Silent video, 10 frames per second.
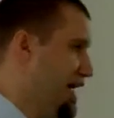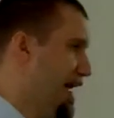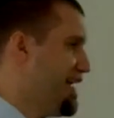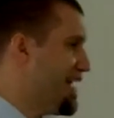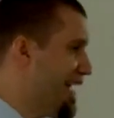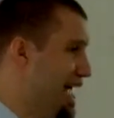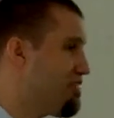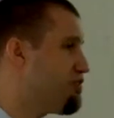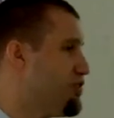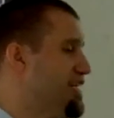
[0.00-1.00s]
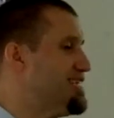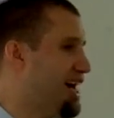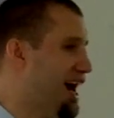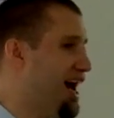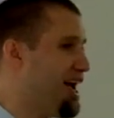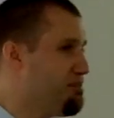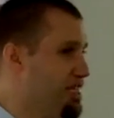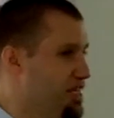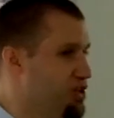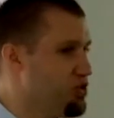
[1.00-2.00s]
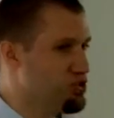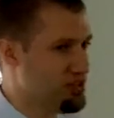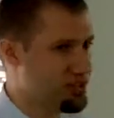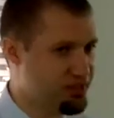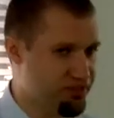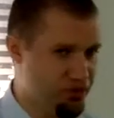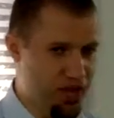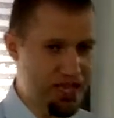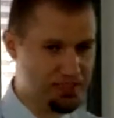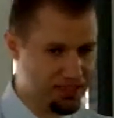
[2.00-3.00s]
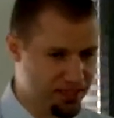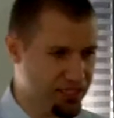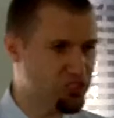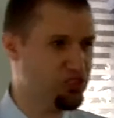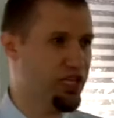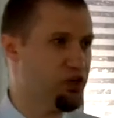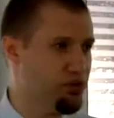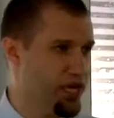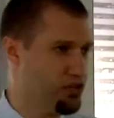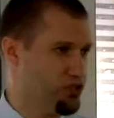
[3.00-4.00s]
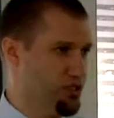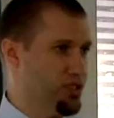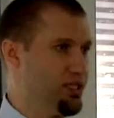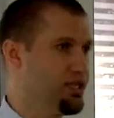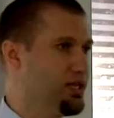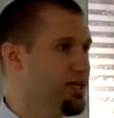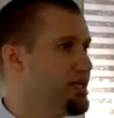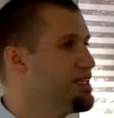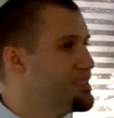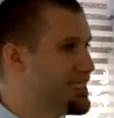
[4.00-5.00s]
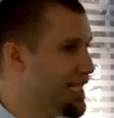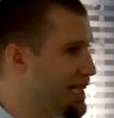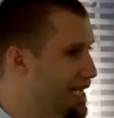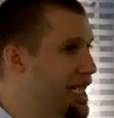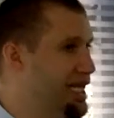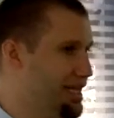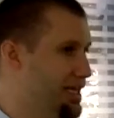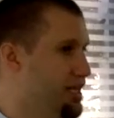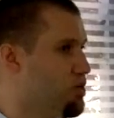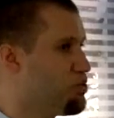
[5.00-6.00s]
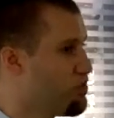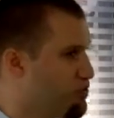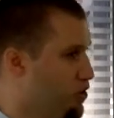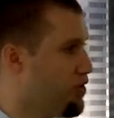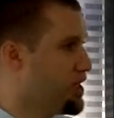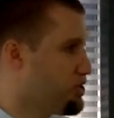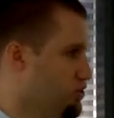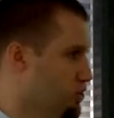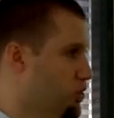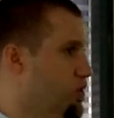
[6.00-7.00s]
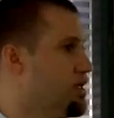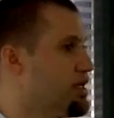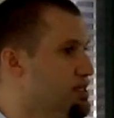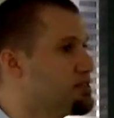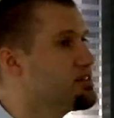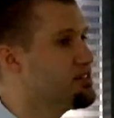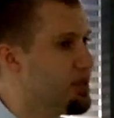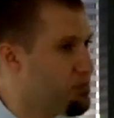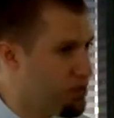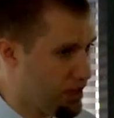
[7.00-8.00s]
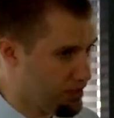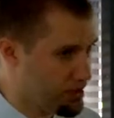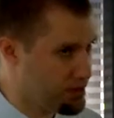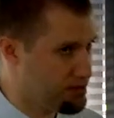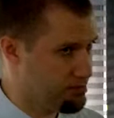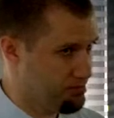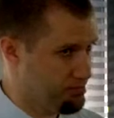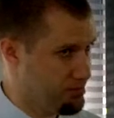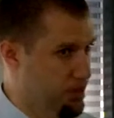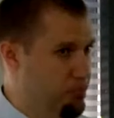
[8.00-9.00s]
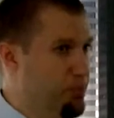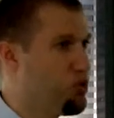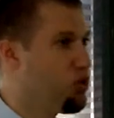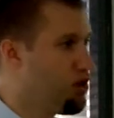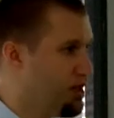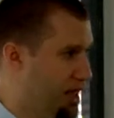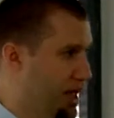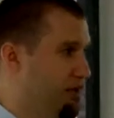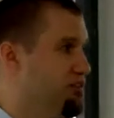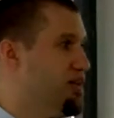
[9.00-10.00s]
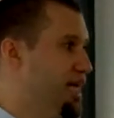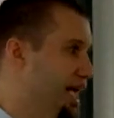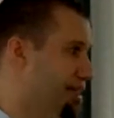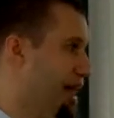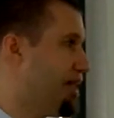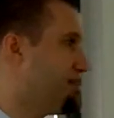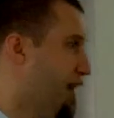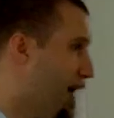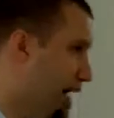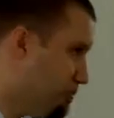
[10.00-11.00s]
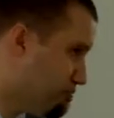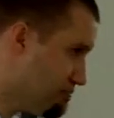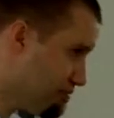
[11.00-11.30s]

And every time he uses the phrase, this generation, he is clearly referring to his contemporaries, people who are alive at that time.